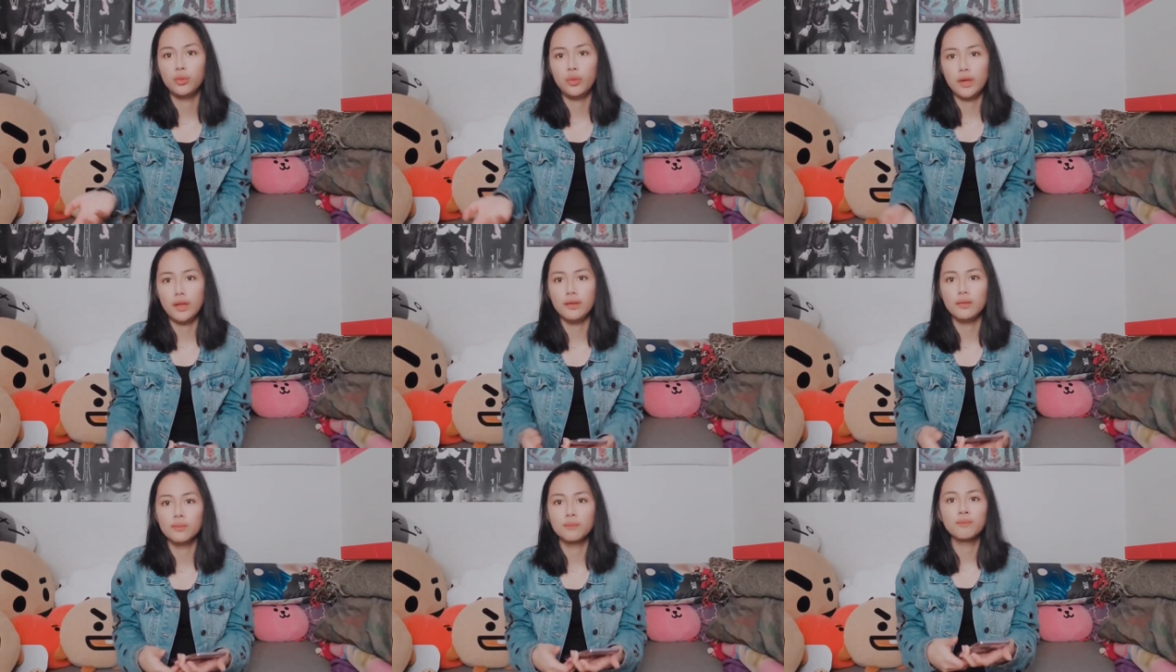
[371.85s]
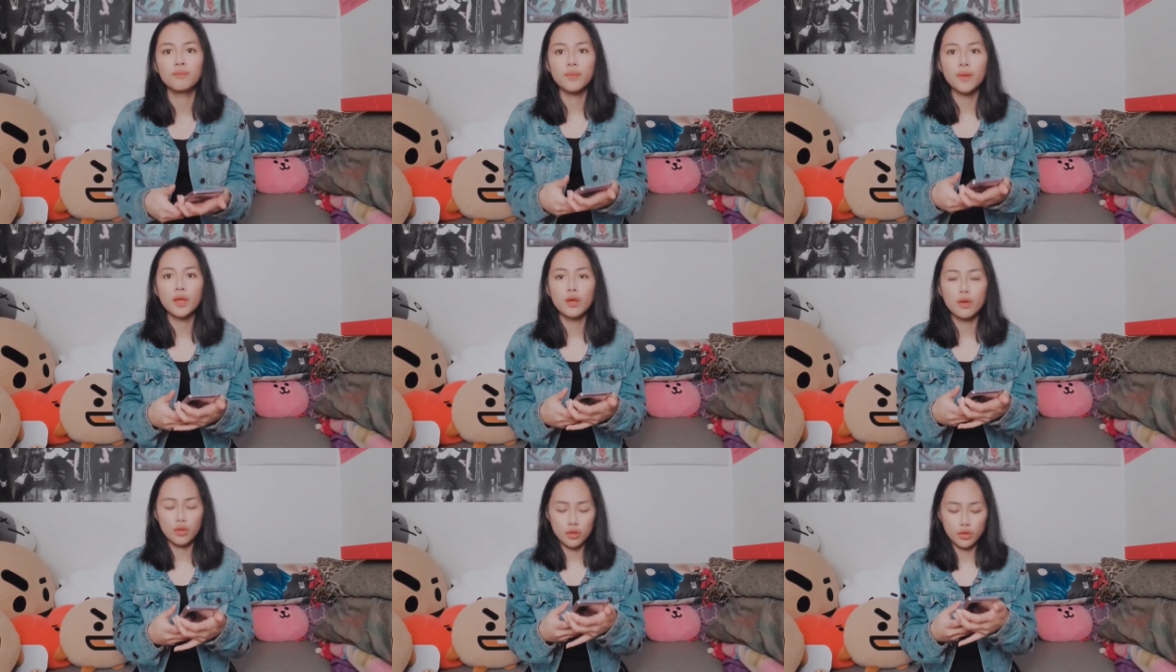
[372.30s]
with.
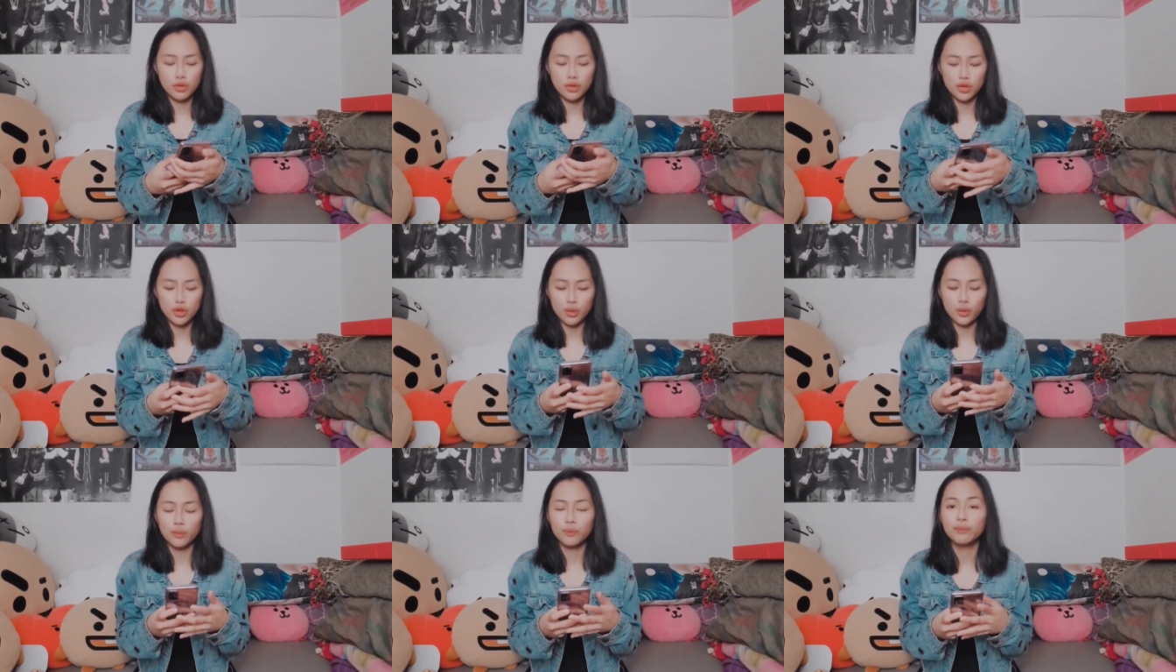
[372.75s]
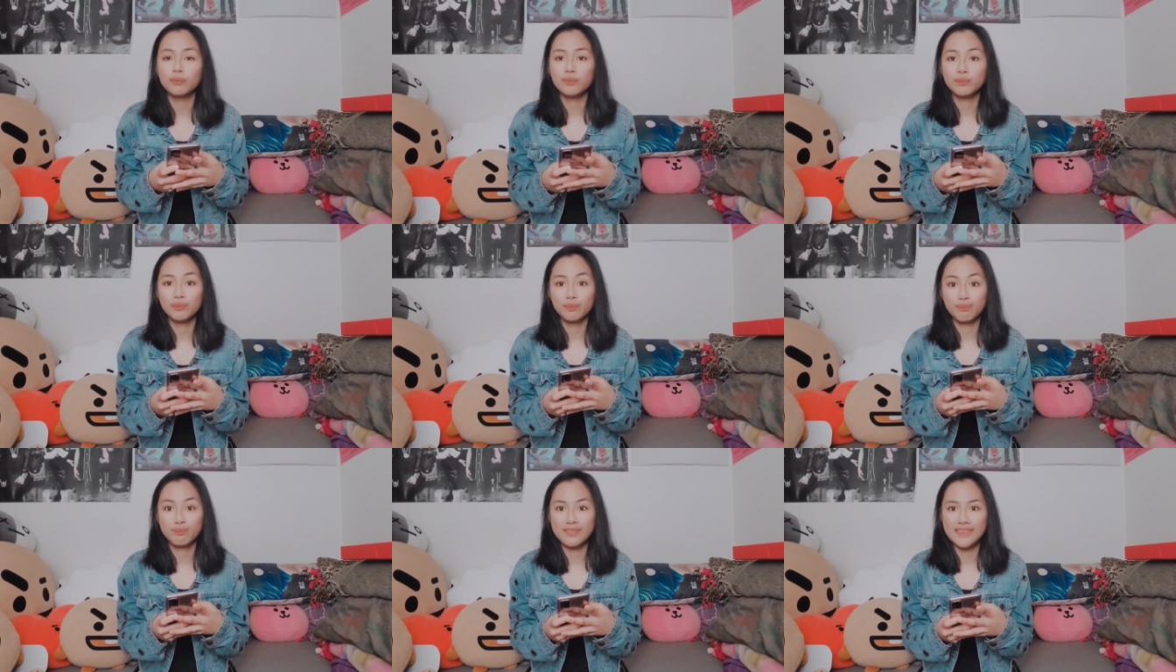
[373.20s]
So
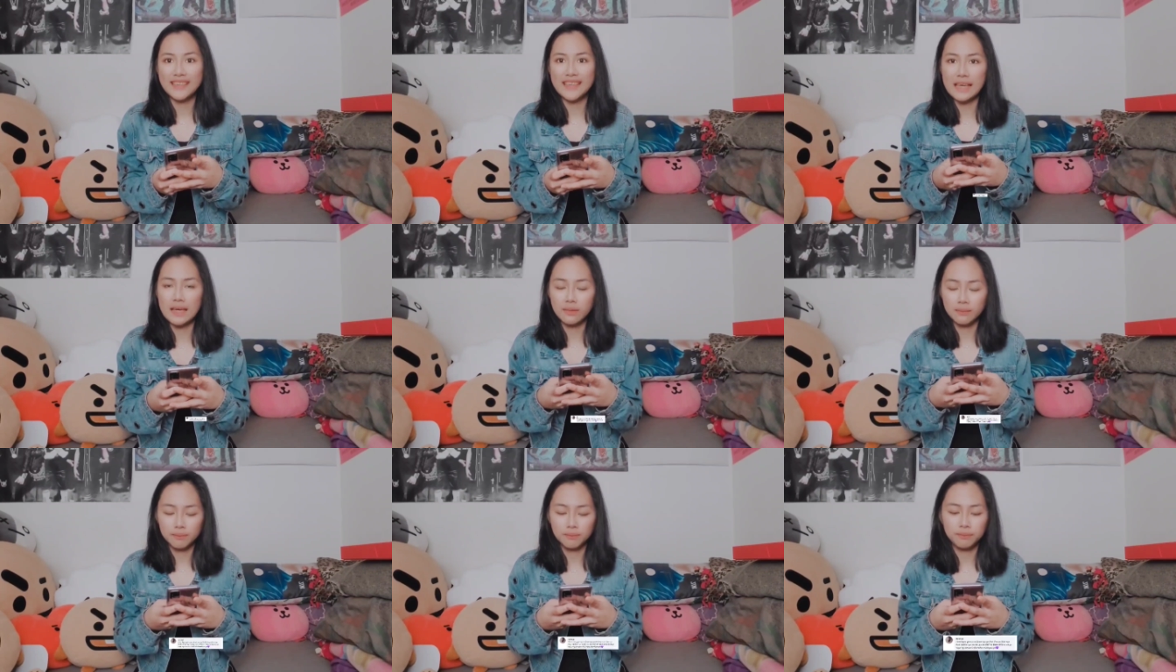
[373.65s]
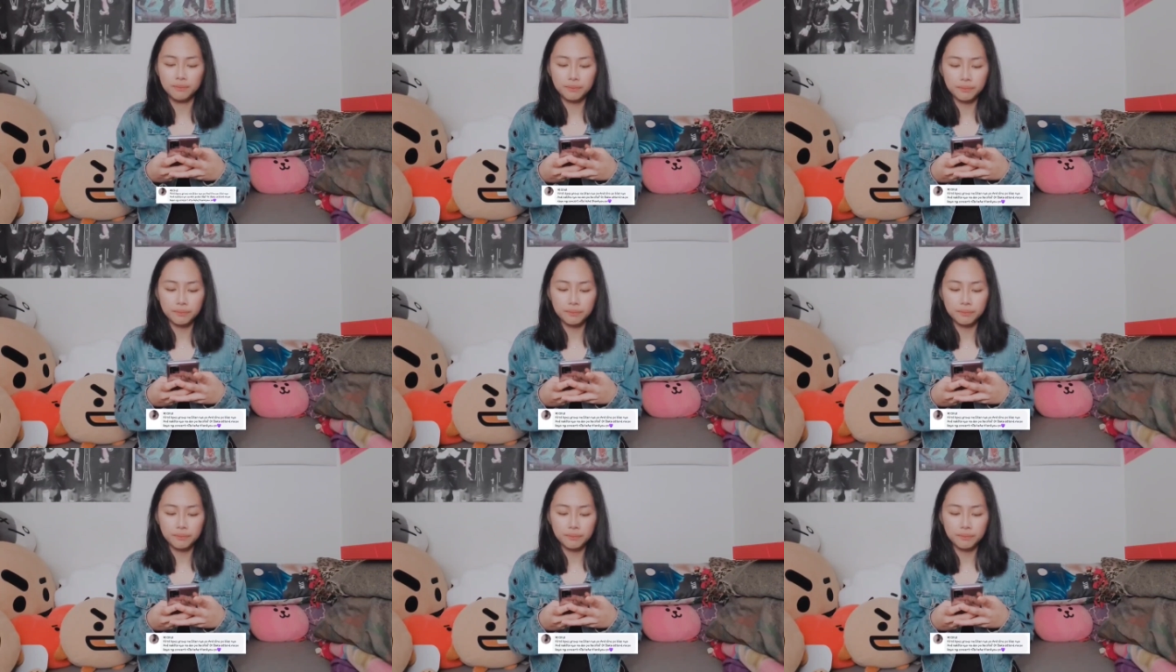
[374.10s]
yeah.